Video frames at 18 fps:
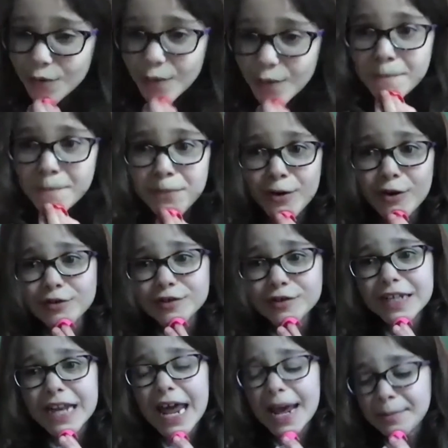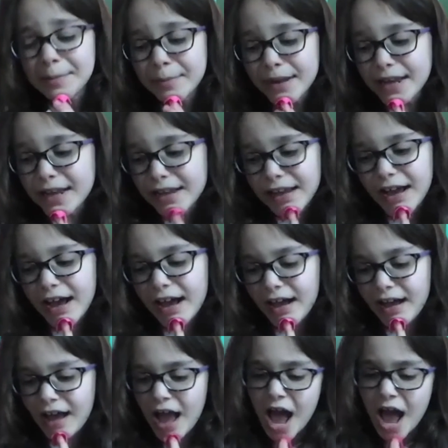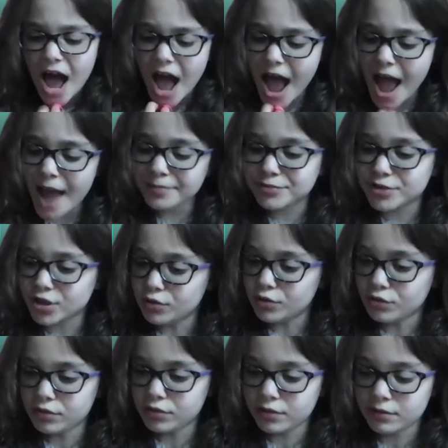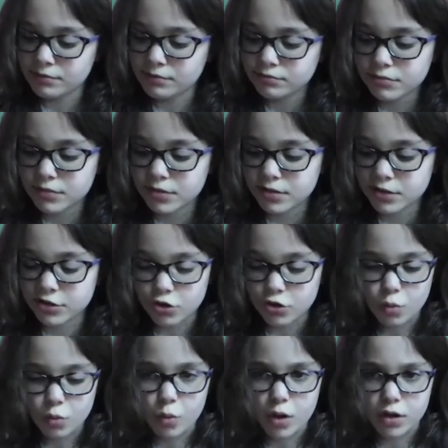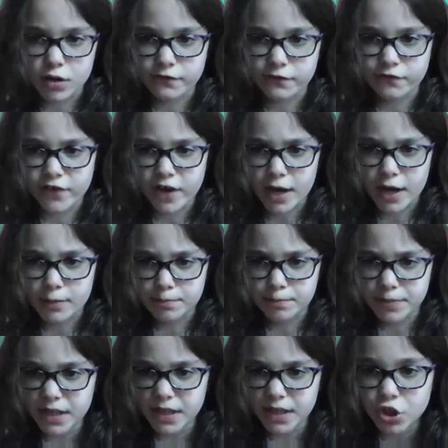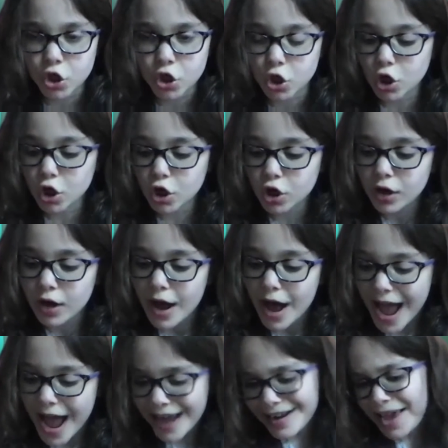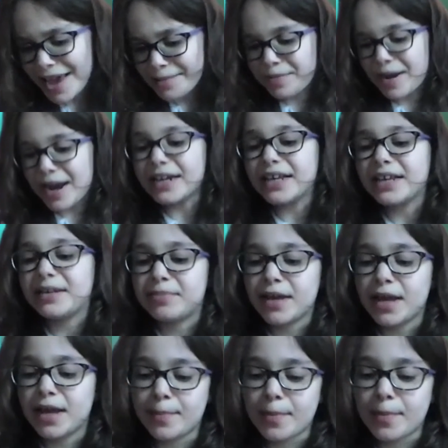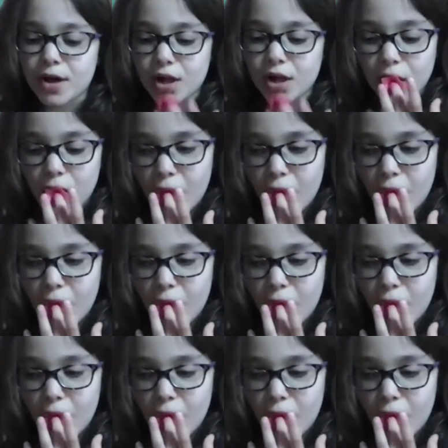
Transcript: impersonate me? I'm Duke. And so what if I bit her? I like biting people.